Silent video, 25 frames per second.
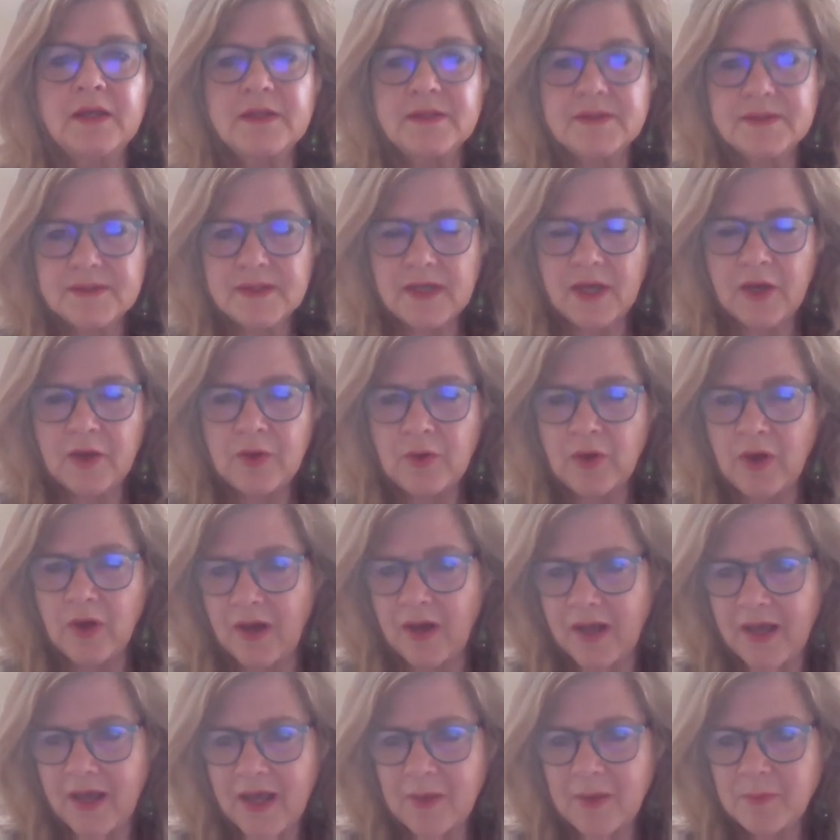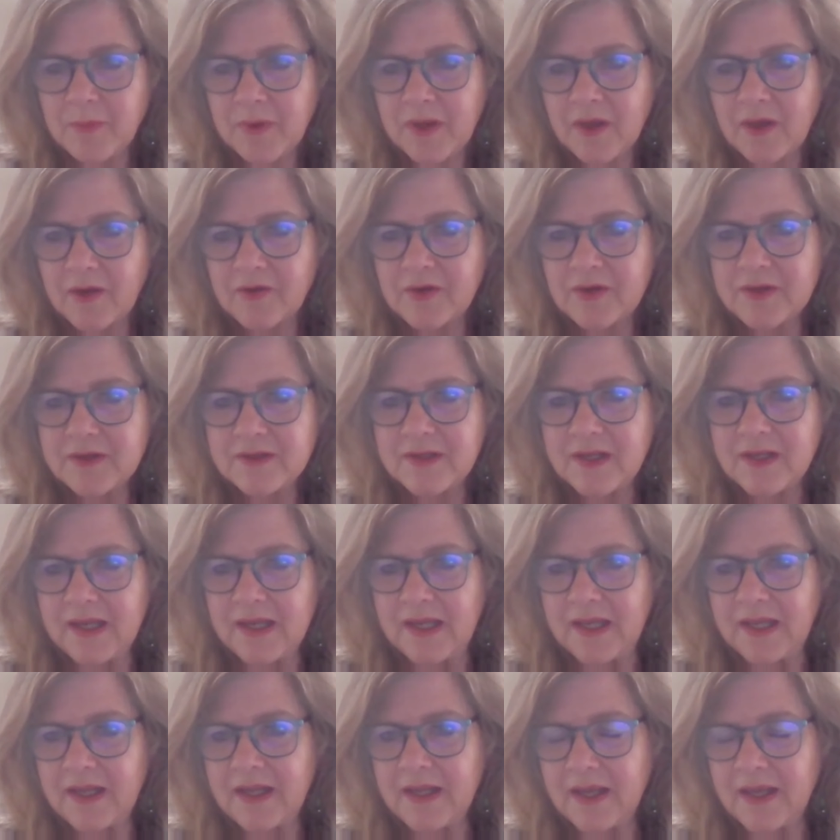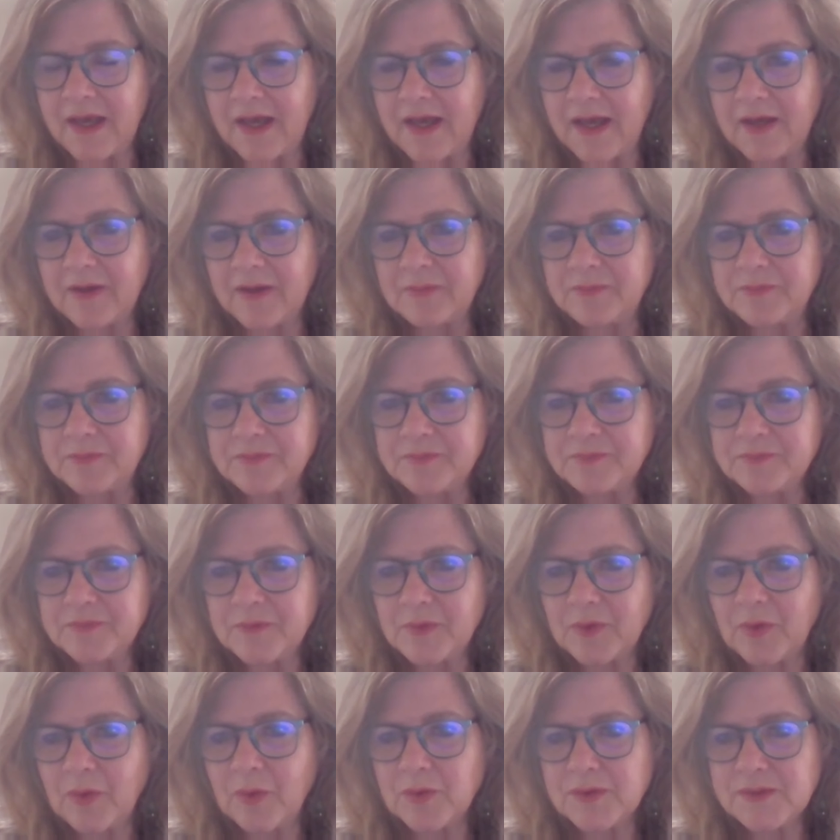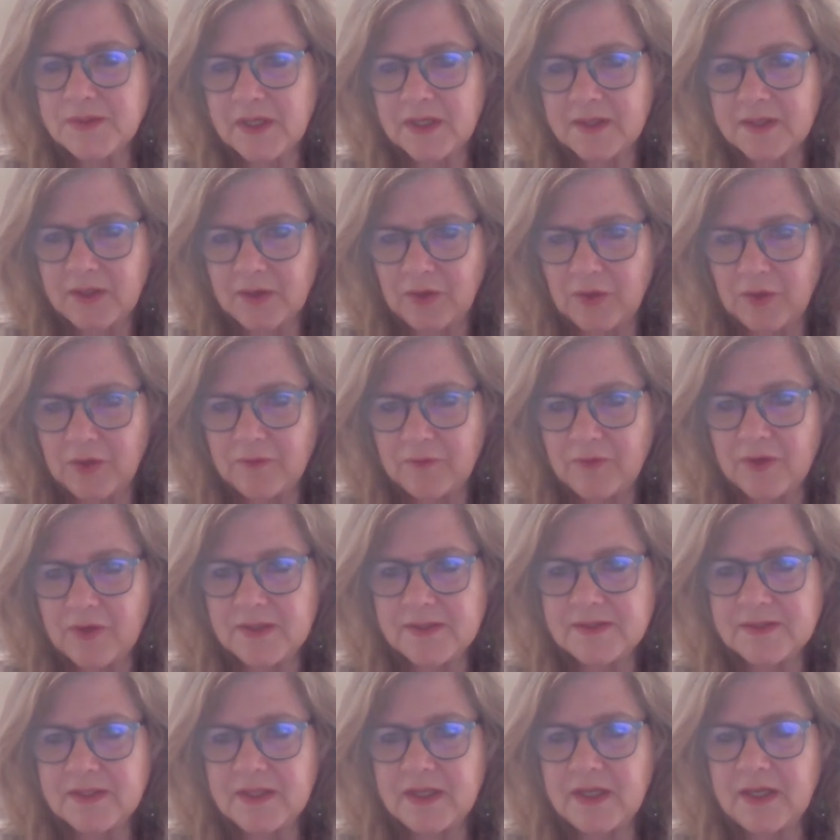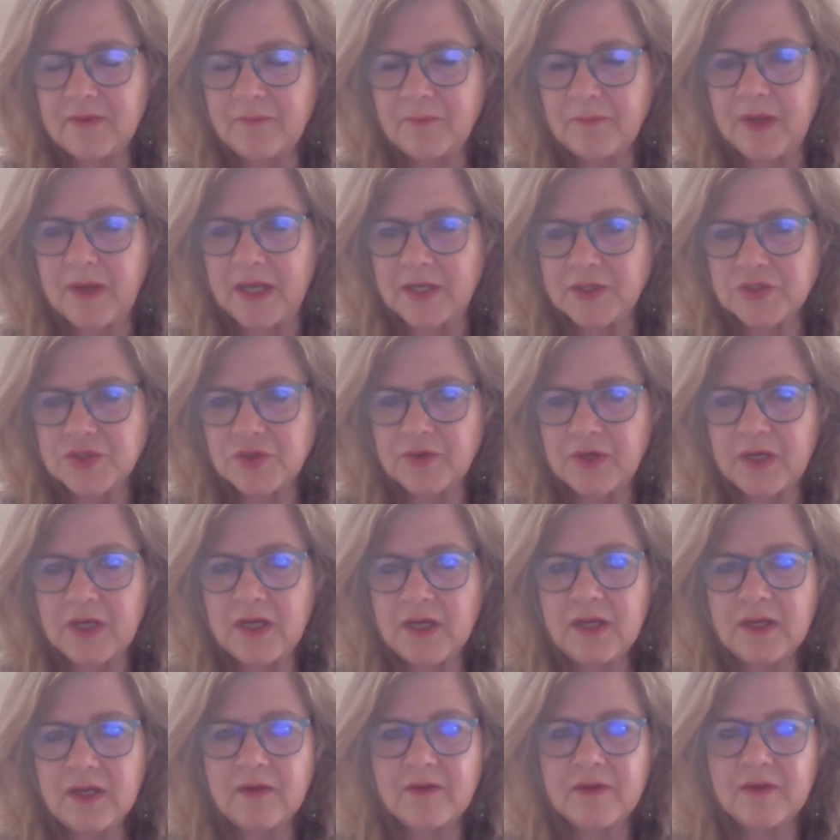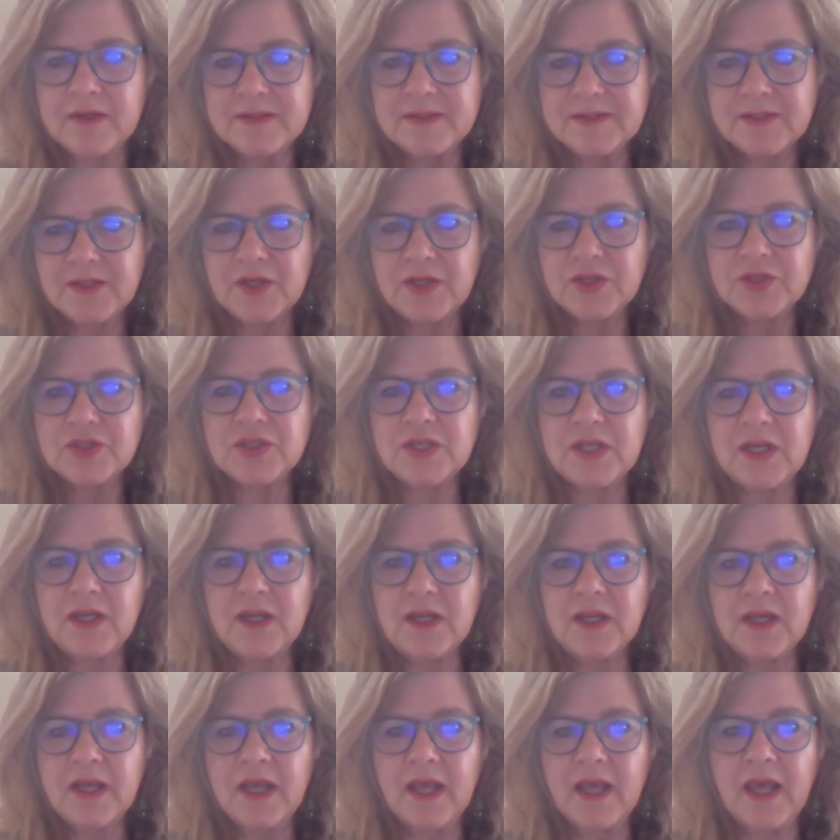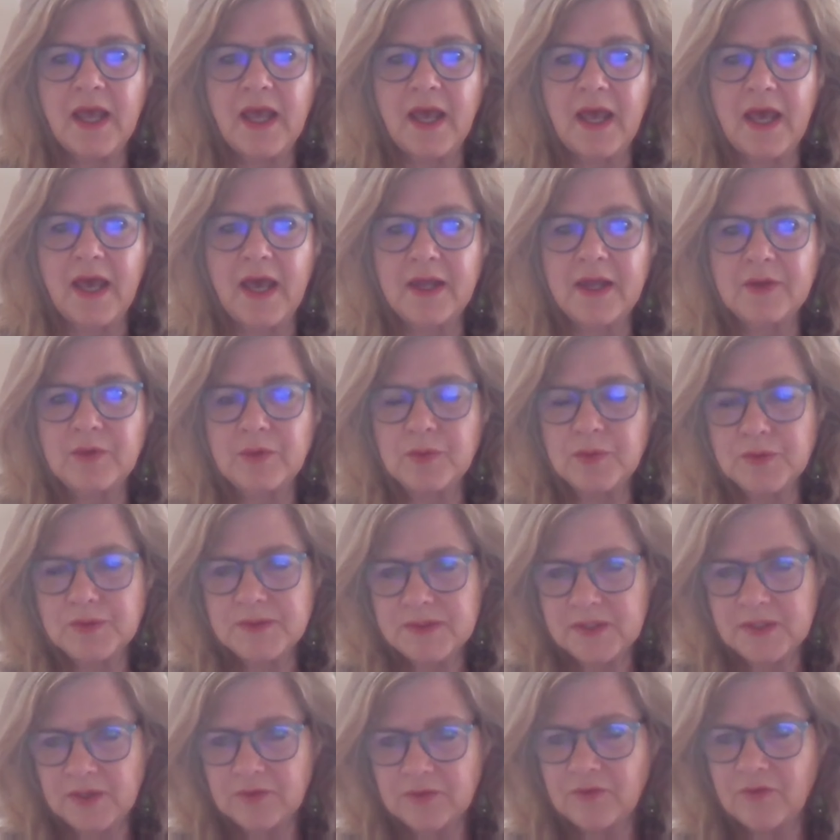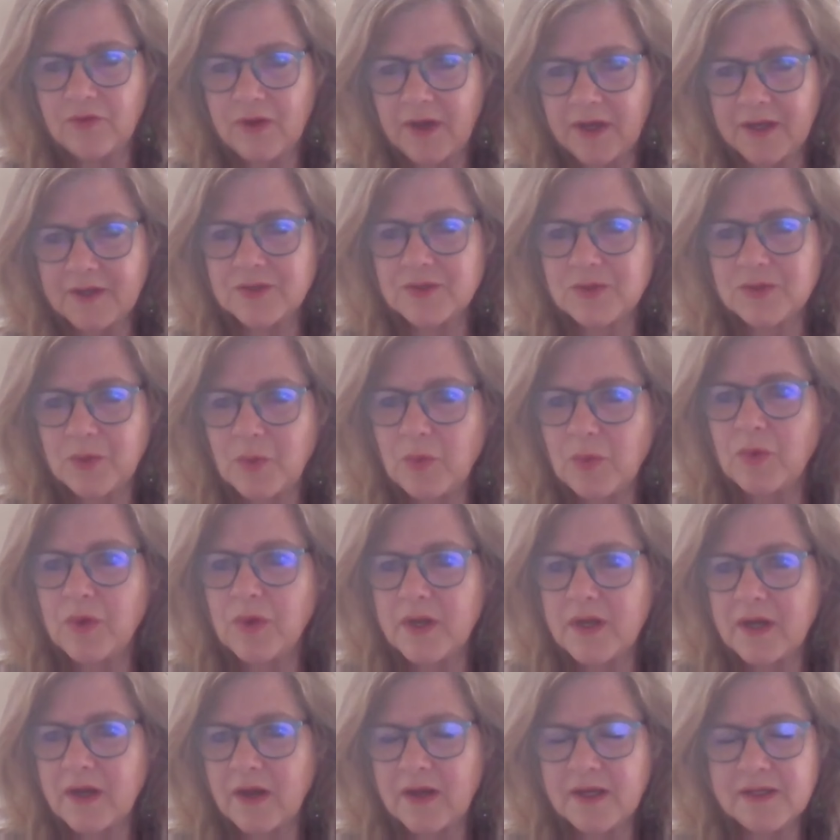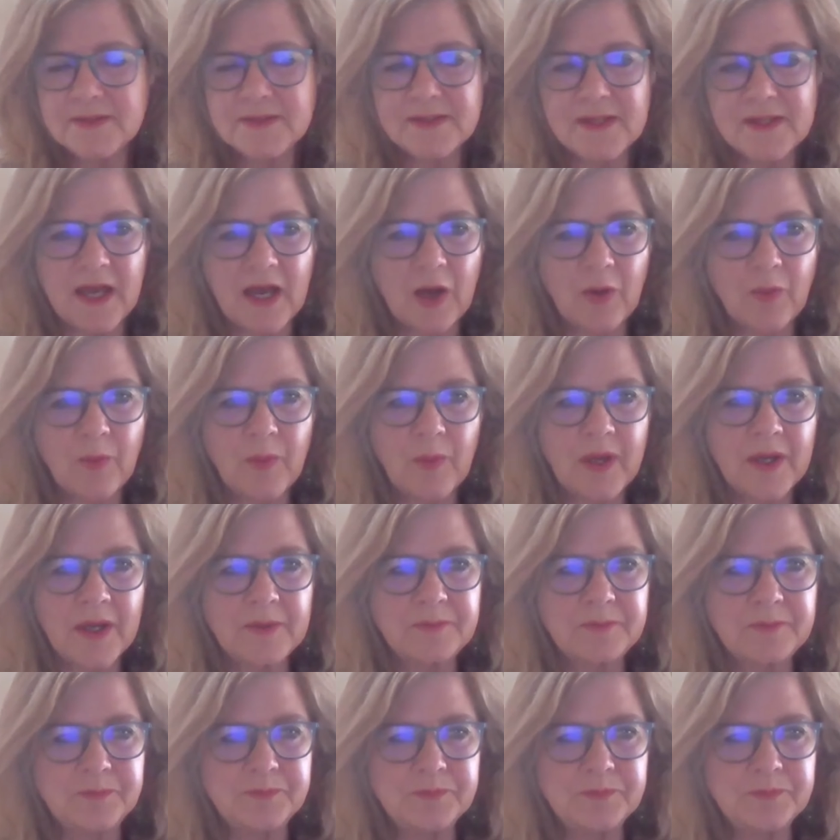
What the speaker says: So I am currently also at the university lecturing, researching, and also trying to organize our,